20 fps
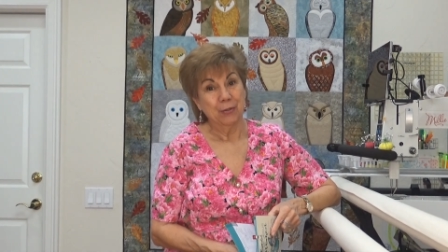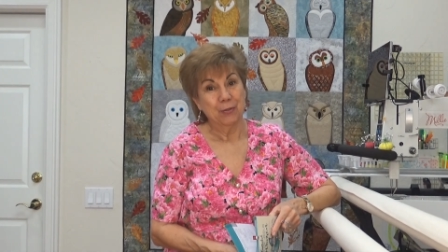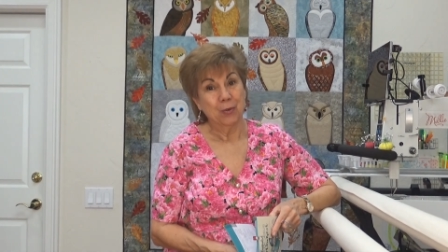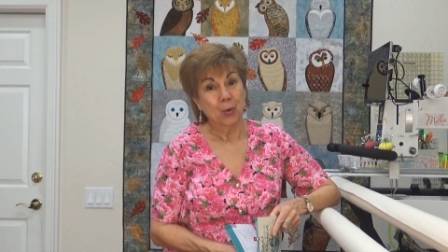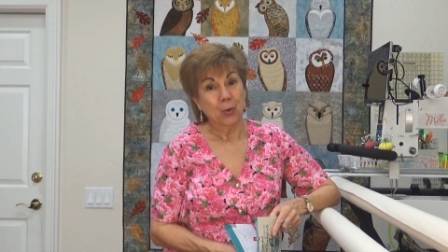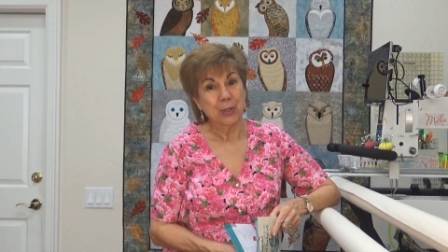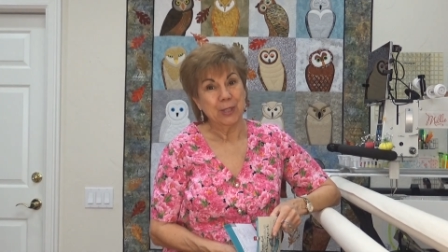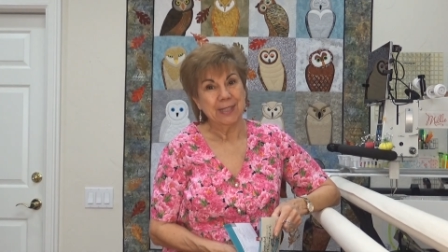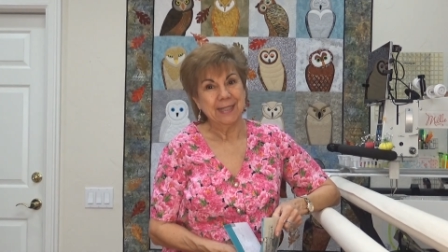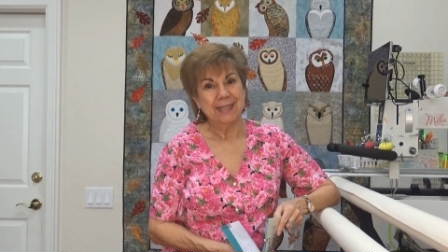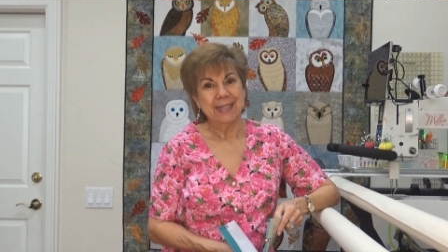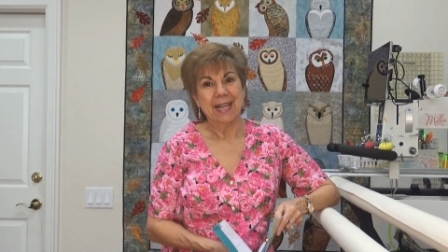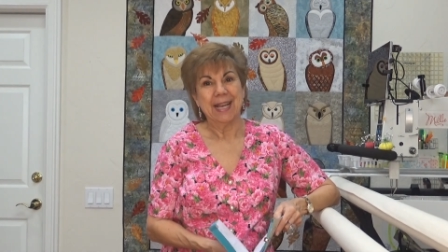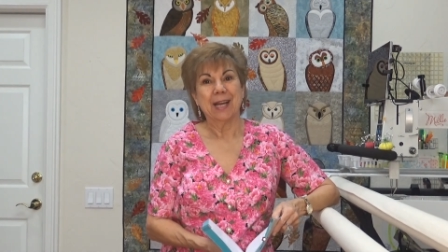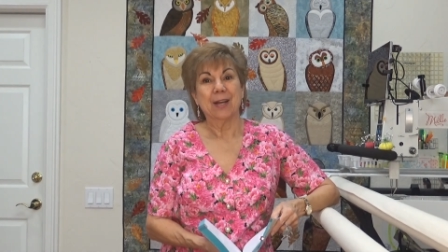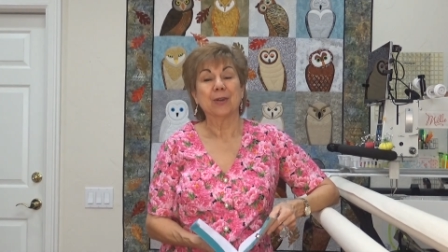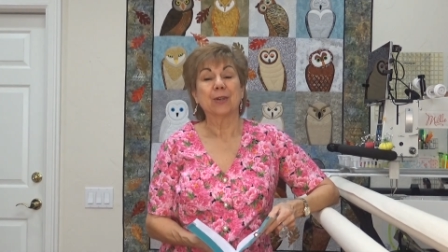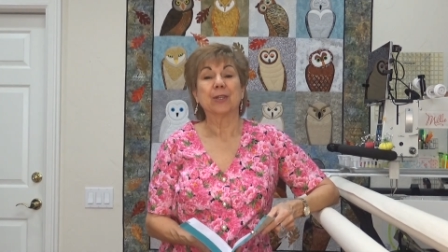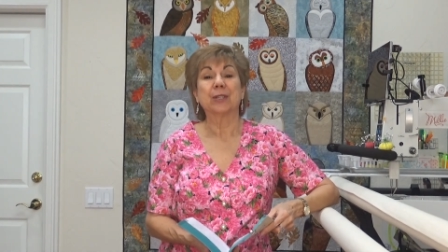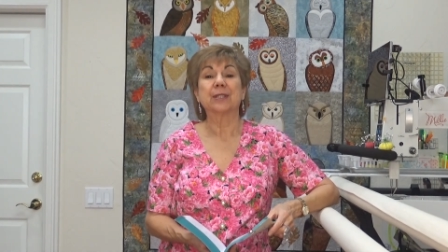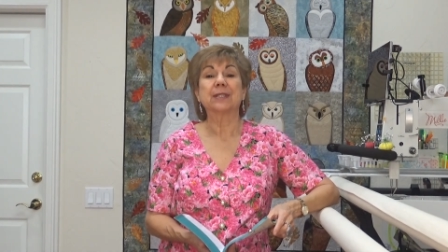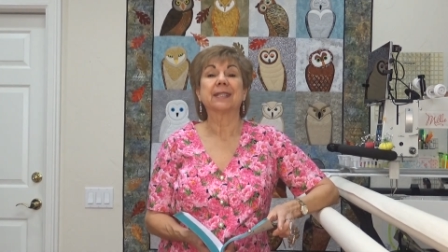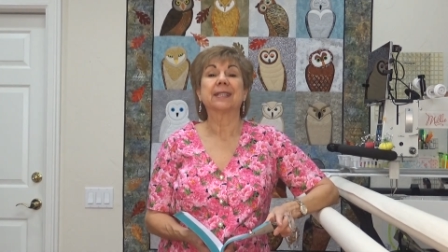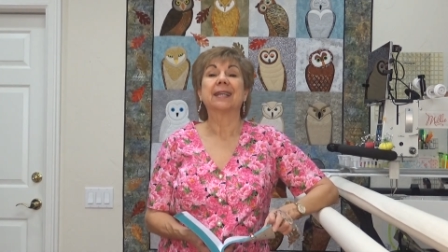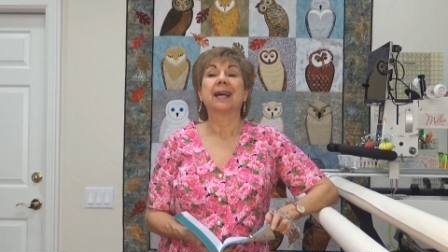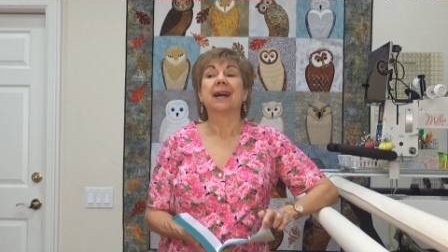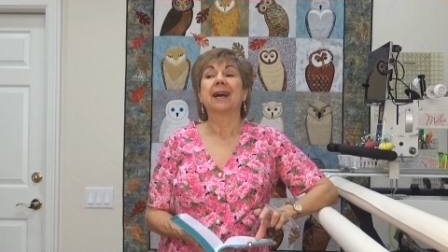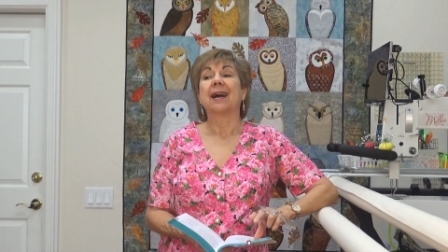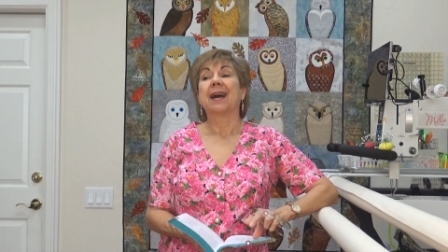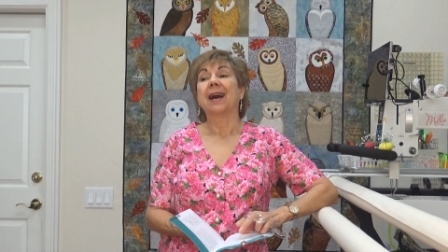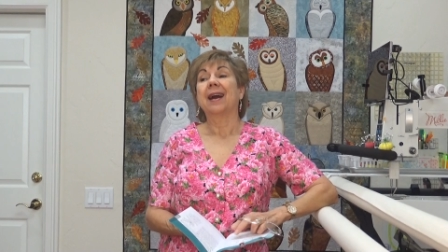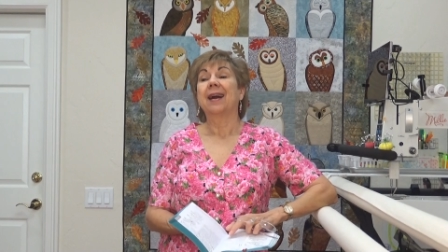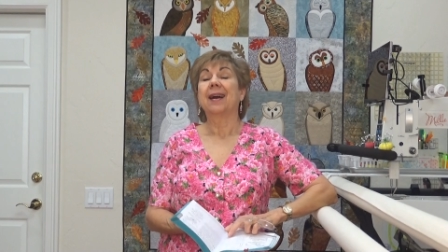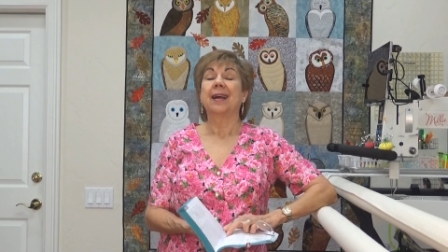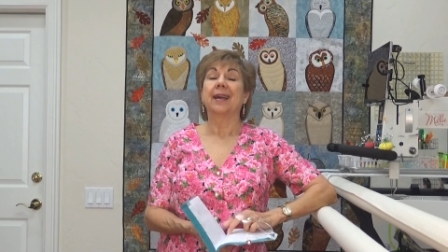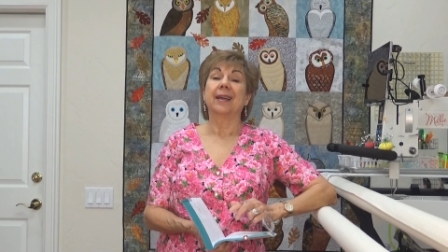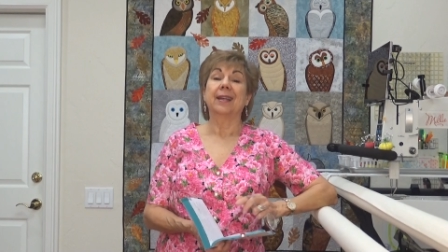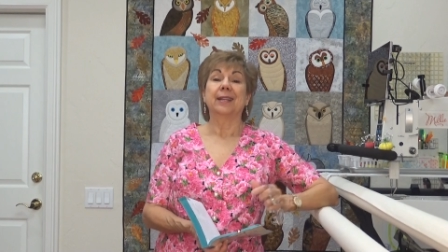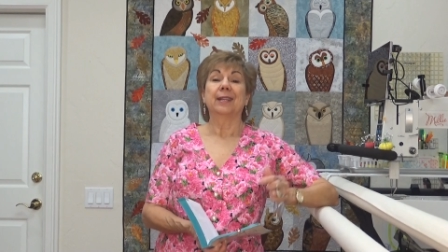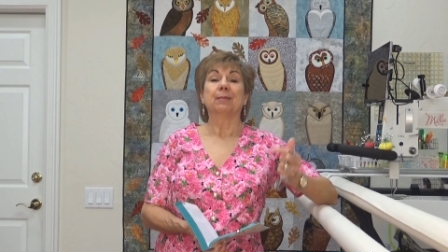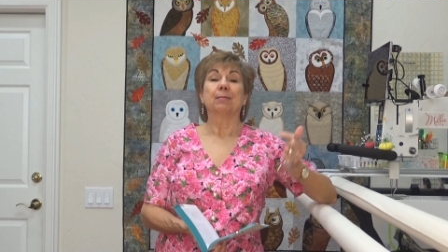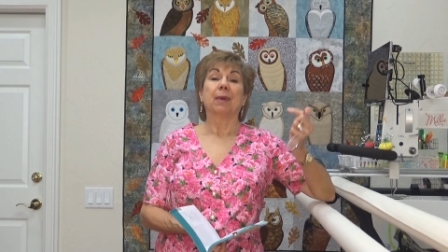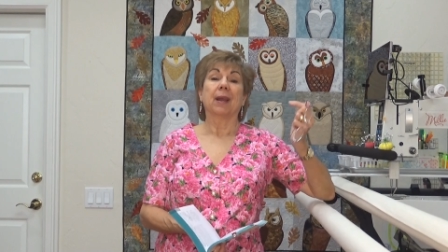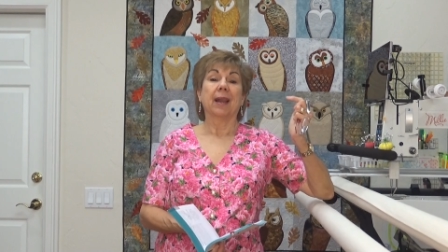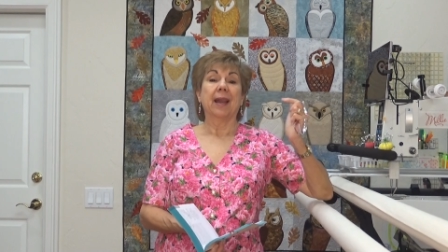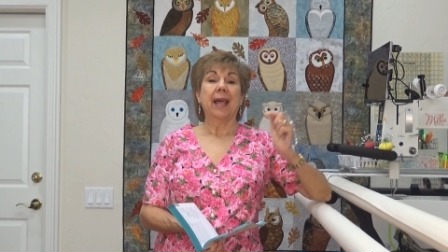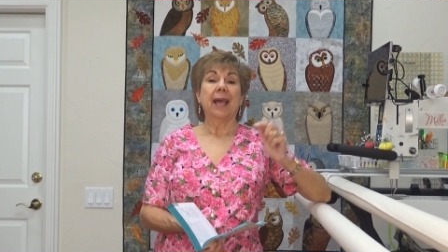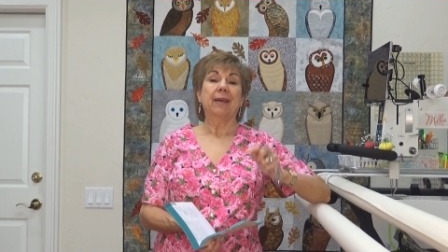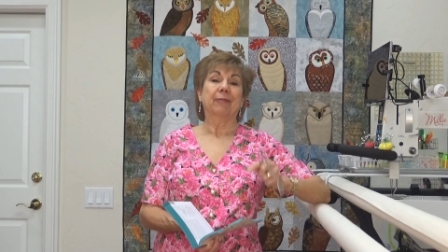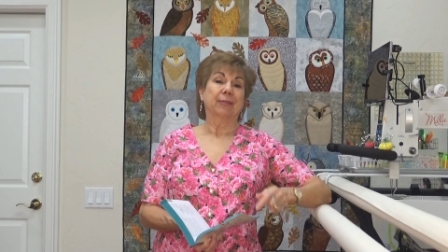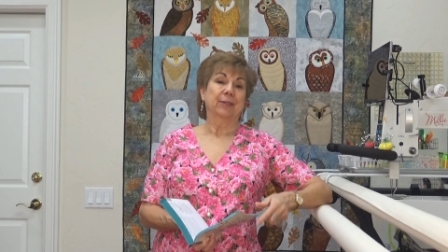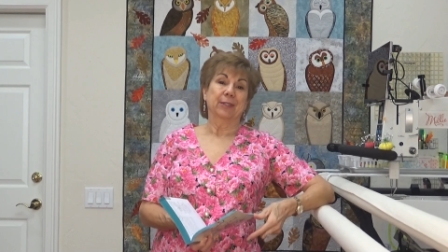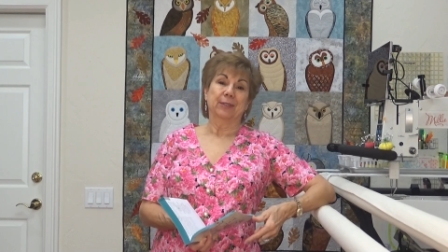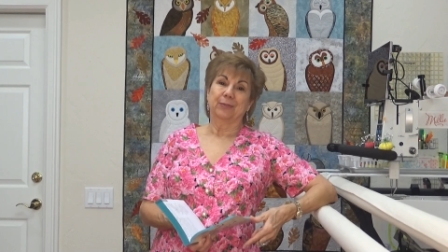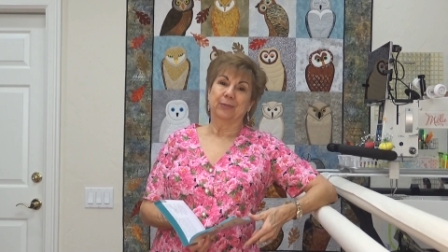14 hours. I had him laughing